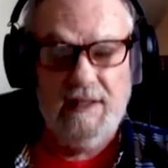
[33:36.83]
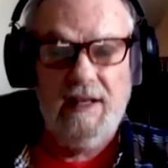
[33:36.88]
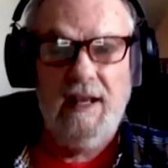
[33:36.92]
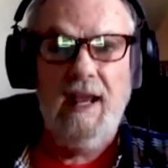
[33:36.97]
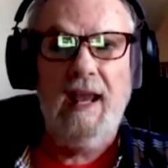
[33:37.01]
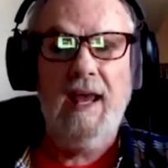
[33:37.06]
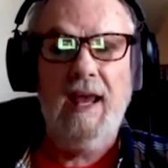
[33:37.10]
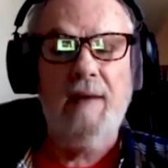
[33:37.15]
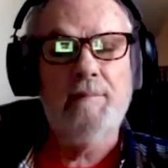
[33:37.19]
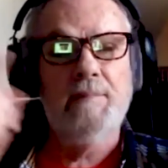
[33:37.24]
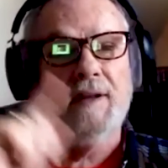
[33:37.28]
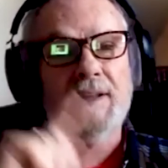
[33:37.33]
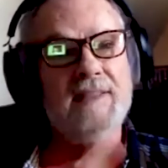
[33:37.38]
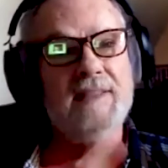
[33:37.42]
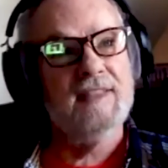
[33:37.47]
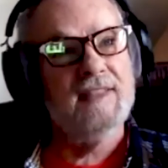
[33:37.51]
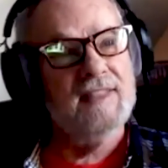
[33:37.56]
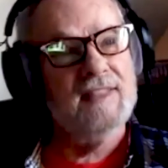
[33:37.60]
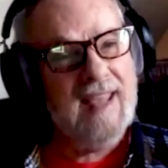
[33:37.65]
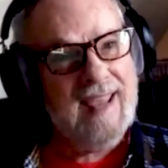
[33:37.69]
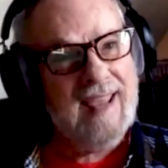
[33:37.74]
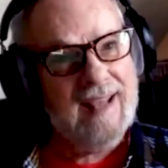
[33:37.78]
Right. But
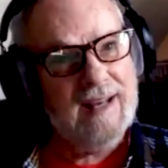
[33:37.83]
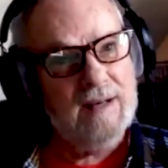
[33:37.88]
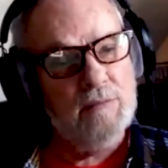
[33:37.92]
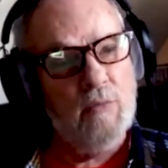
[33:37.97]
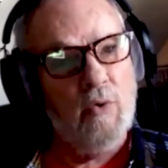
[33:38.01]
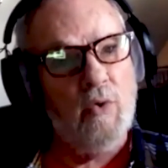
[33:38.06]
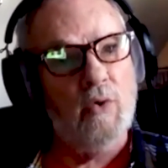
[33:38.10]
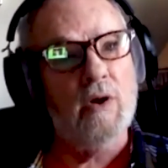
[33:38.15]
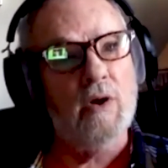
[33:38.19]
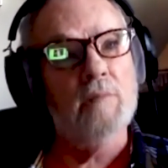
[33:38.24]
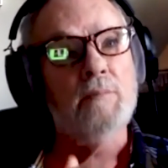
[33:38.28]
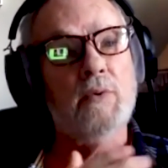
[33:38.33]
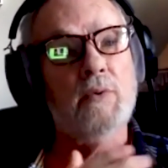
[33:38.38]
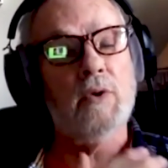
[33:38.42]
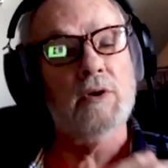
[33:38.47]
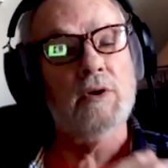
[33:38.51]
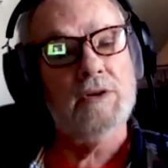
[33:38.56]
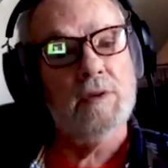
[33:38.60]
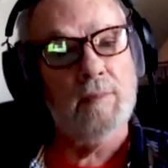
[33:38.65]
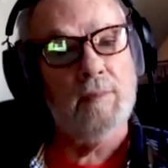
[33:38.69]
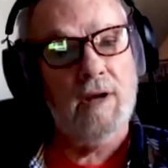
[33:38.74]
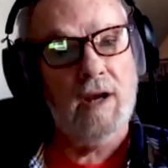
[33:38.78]
then, more
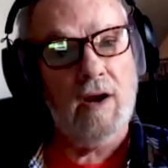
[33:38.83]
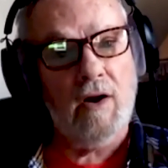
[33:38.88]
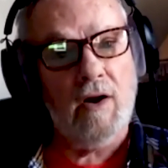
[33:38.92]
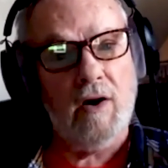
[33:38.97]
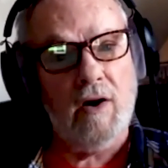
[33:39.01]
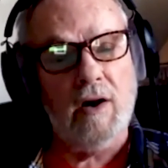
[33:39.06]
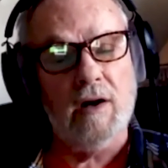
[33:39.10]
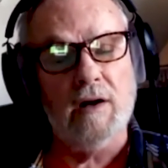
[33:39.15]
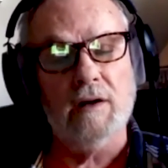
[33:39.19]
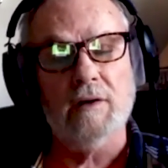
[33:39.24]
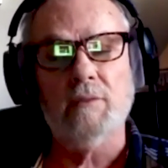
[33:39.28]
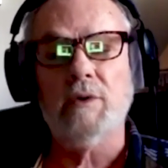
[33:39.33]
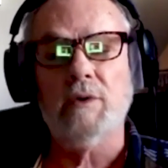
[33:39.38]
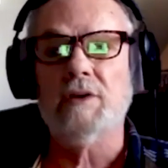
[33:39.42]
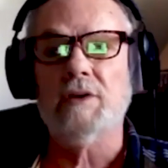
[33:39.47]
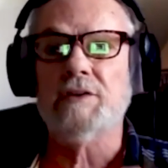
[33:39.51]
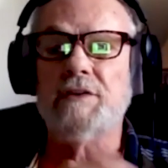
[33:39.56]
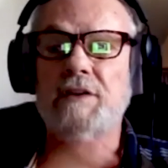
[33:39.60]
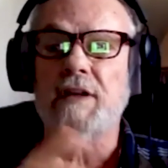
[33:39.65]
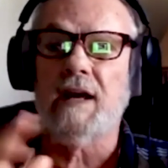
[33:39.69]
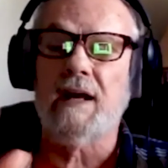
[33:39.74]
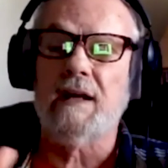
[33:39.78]
important to my heart
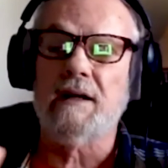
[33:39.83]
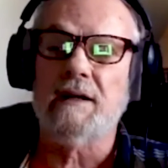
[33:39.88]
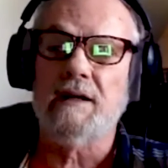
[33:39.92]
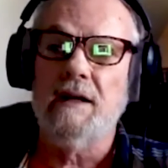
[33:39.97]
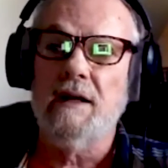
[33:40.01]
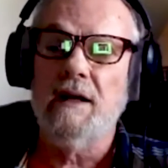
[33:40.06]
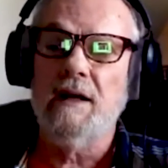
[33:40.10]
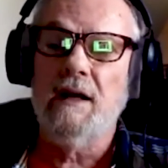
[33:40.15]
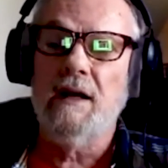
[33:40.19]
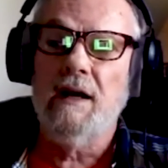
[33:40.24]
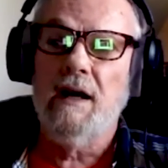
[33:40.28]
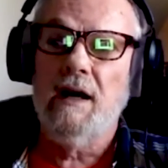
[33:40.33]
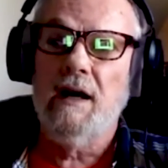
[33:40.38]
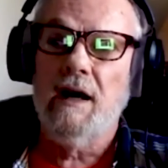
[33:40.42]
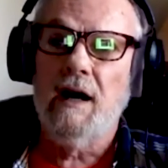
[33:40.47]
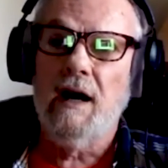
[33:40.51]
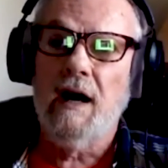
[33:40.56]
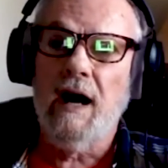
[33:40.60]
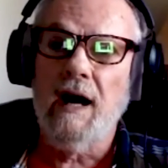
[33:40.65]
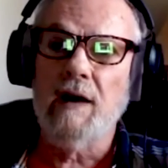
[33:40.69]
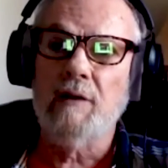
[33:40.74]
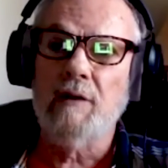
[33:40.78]
was that
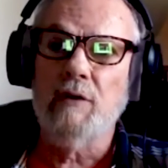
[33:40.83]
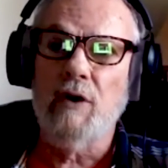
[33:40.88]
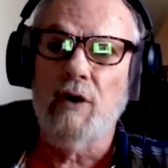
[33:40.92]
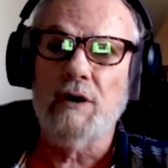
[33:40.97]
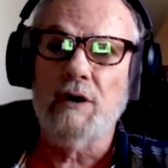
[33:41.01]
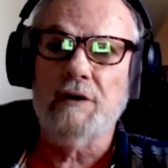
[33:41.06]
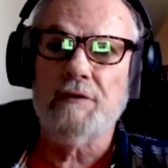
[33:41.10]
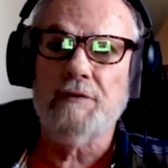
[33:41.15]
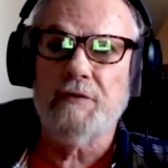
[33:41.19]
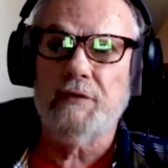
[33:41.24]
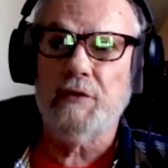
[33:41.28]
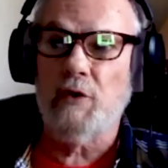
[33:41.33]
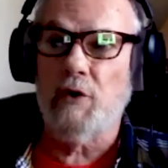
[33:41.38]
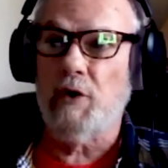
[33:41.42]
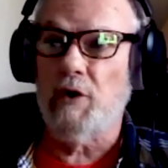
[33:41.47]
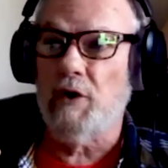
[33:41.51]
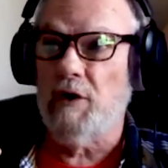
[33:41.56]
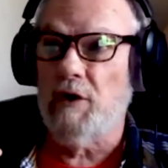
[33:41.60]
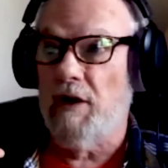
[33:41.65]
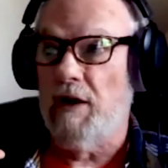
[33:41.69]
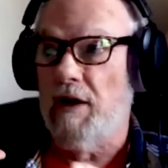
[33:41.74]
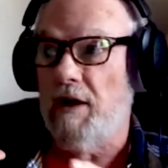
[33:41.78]
I wrote it
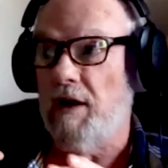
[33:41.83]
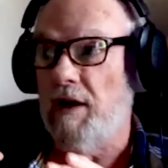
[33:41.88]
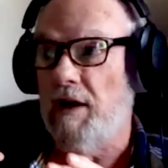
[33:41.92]
for